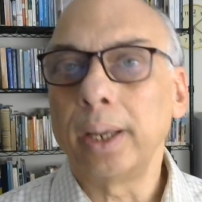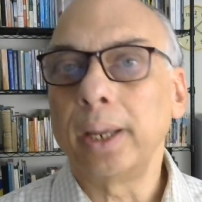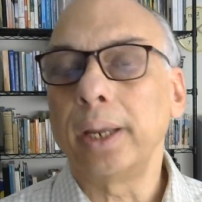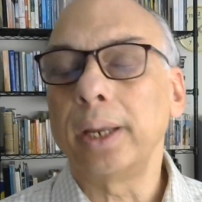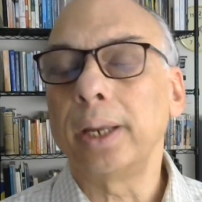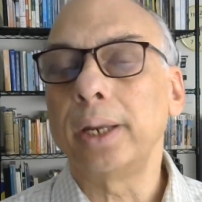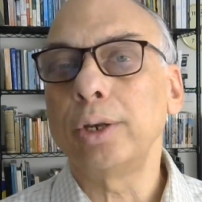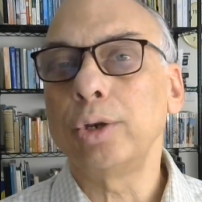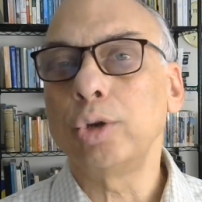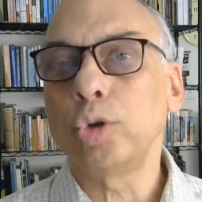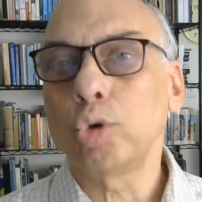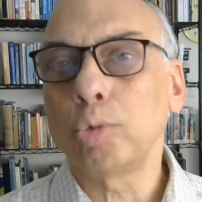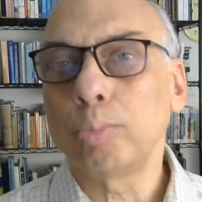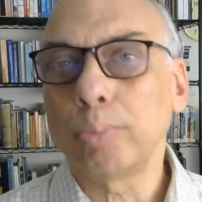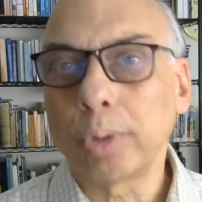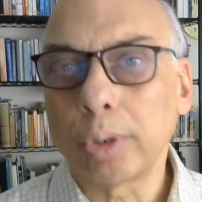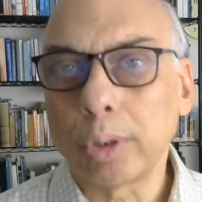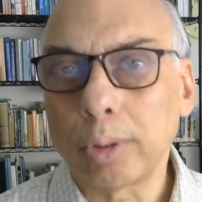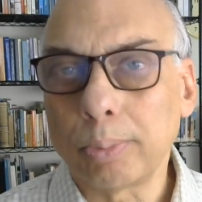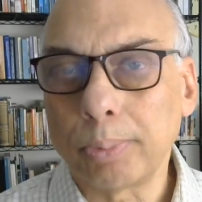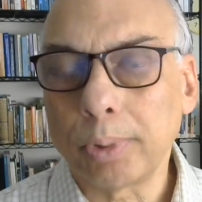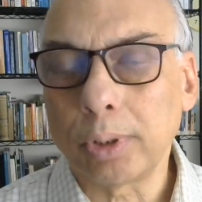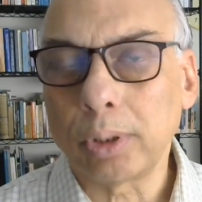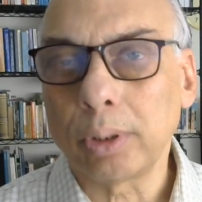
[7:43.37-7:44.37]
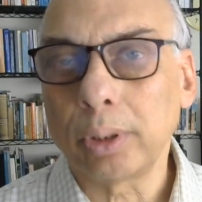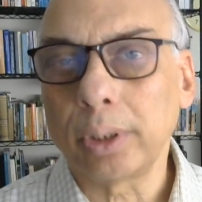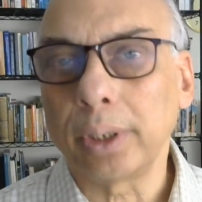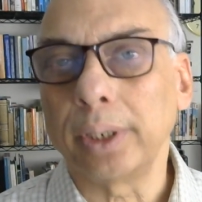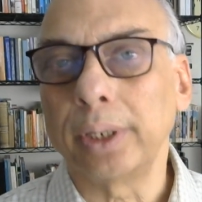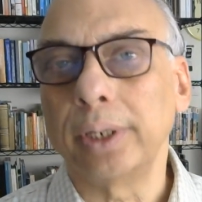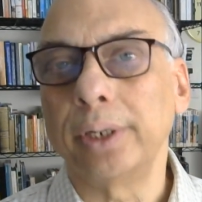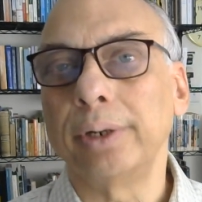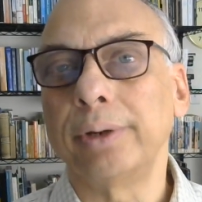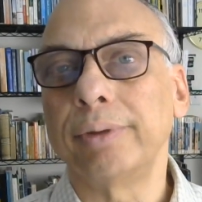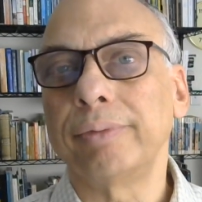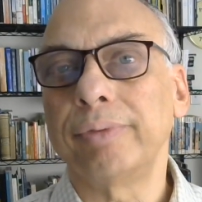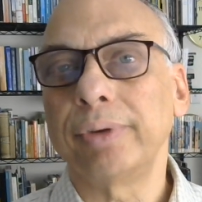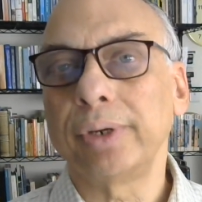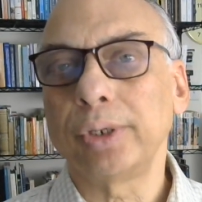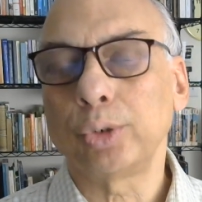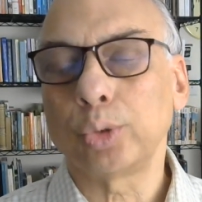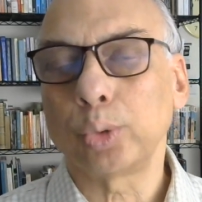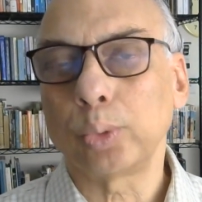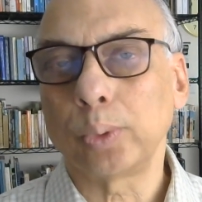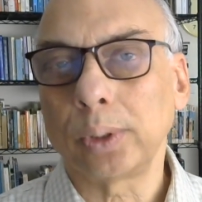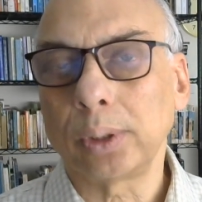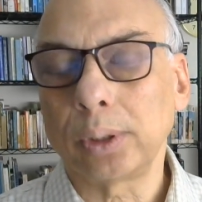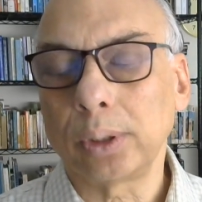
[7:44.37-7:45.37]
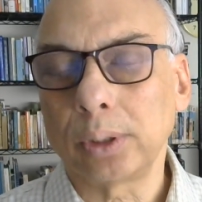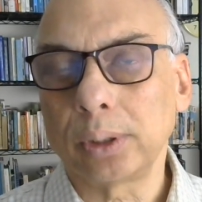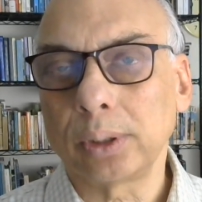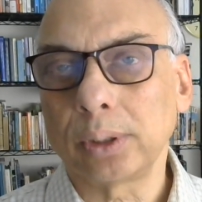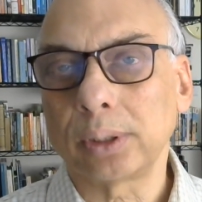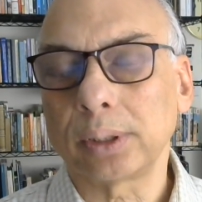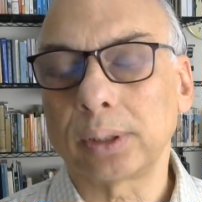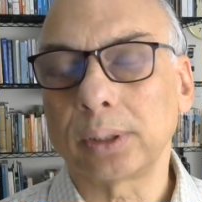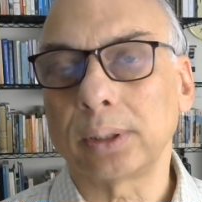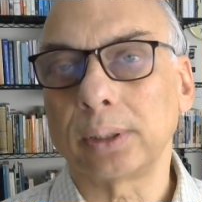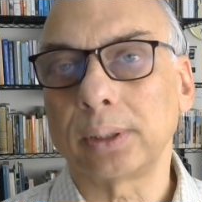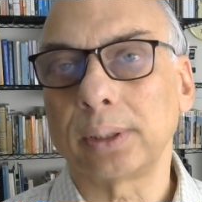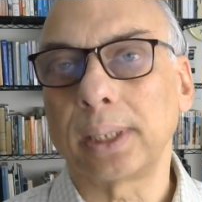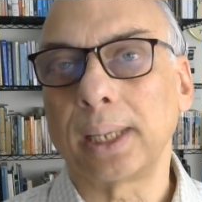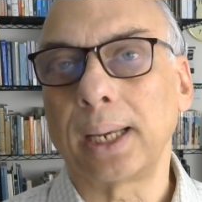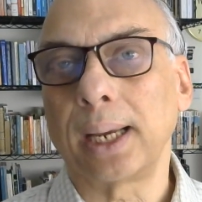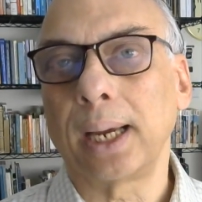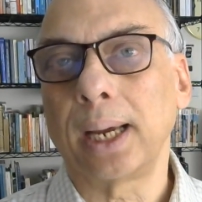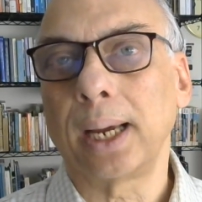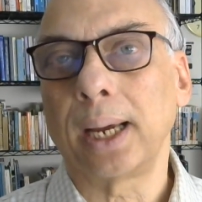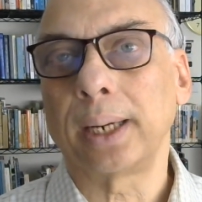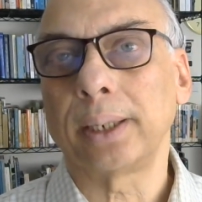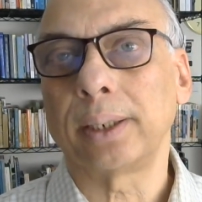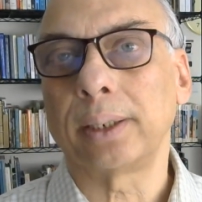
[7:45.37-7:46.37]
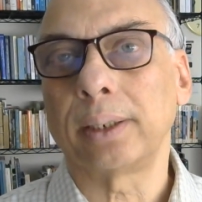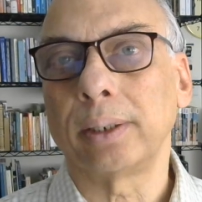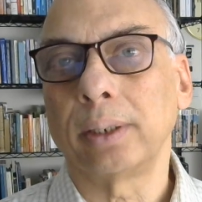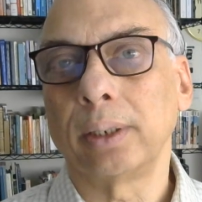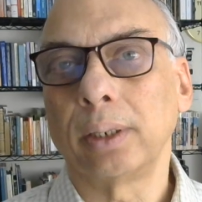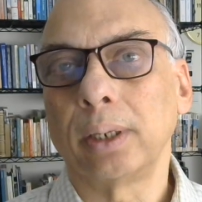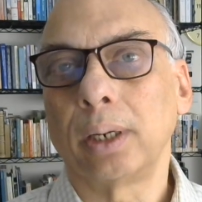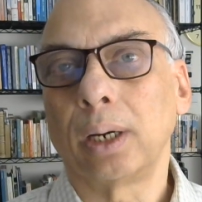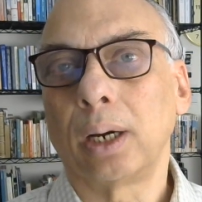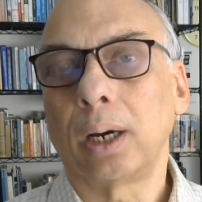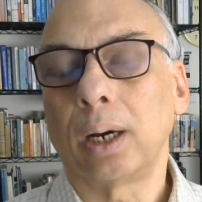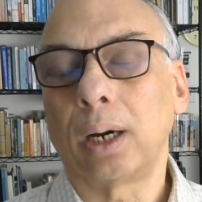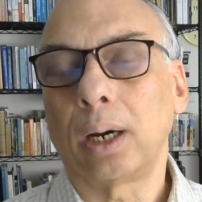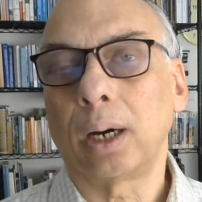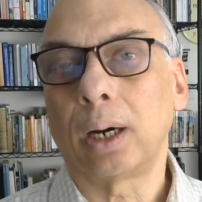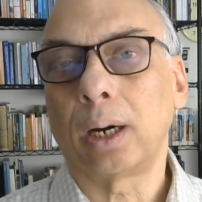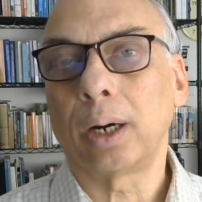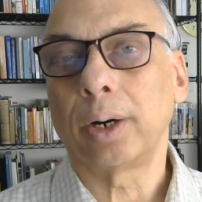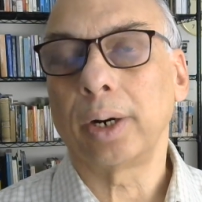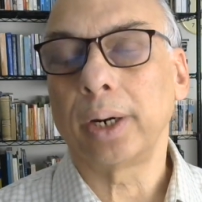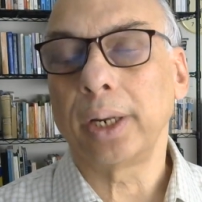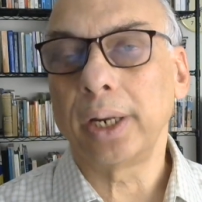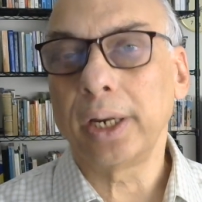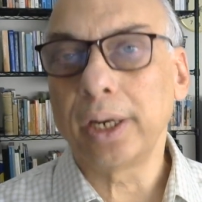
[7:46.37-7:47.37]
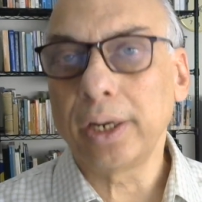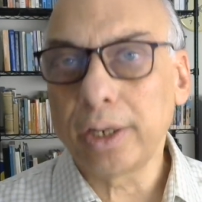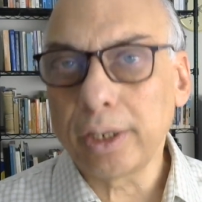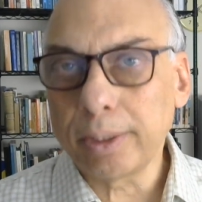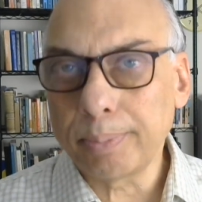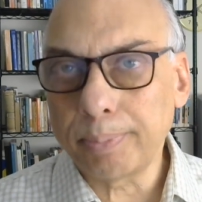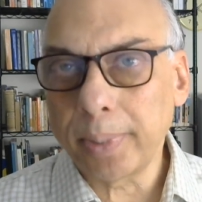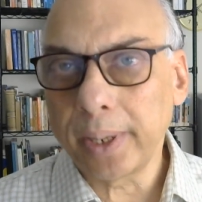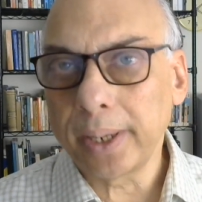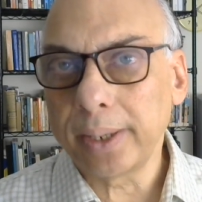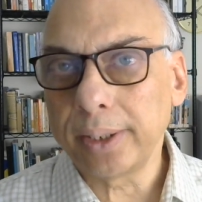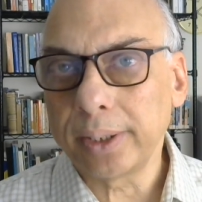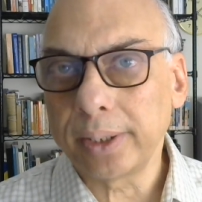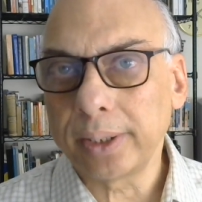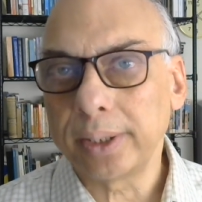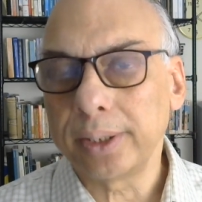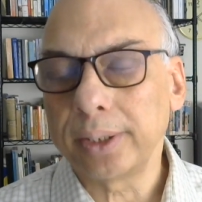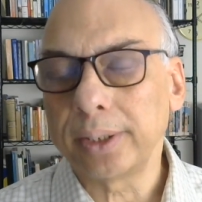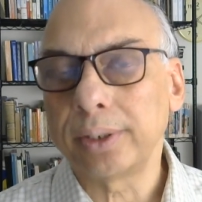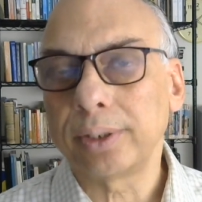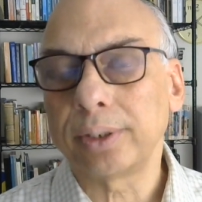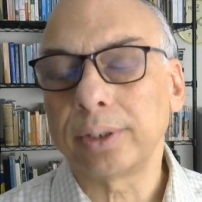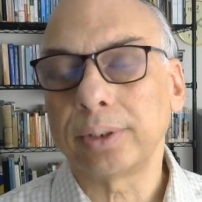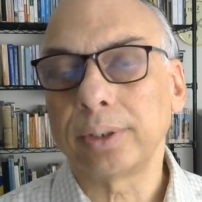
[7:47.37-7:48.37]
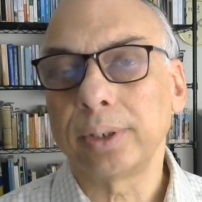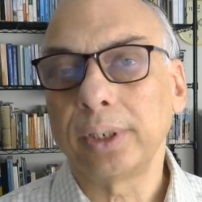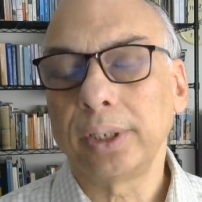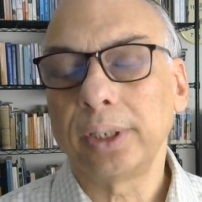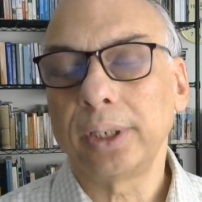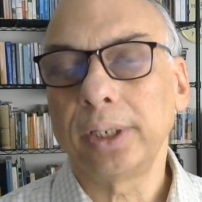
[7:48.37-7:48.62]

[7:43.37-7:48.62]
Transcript: innumerable individuals that are independent.